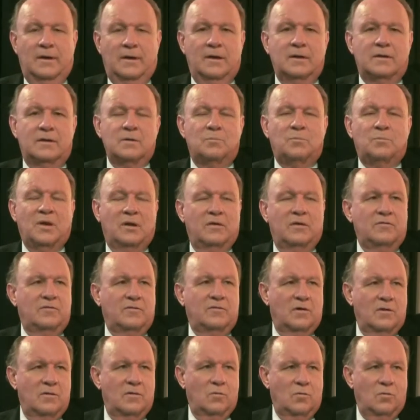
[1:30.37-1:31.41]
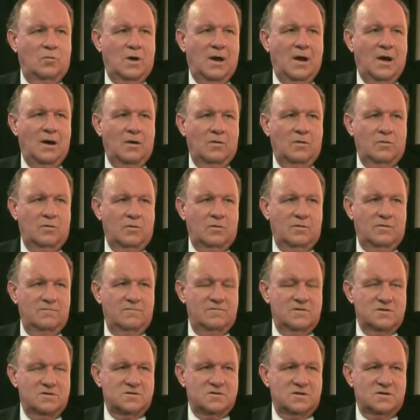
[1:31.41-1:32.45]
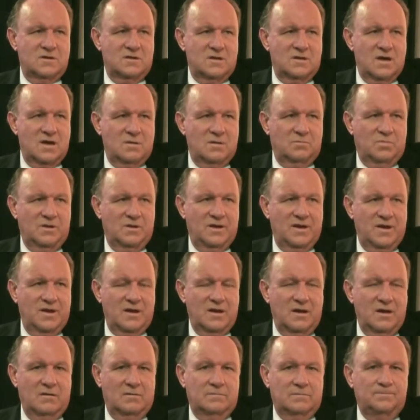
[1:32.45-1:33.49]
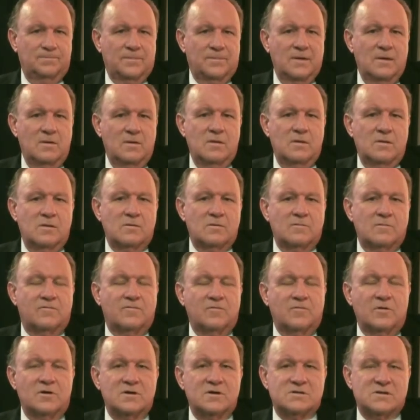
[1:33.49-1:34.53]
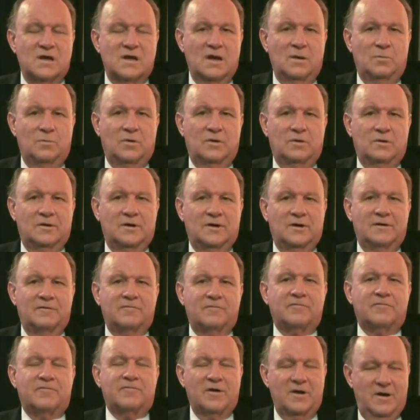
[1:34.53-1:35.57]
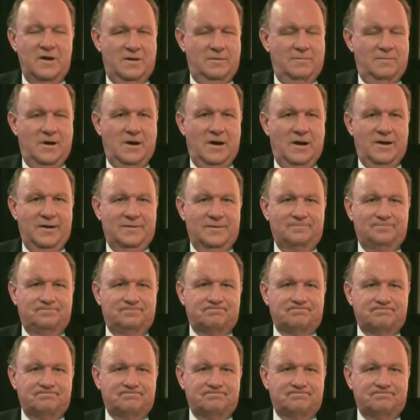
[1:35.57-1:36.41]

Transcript: It depends on how you're envisioning that playing out. For example, a friend of mine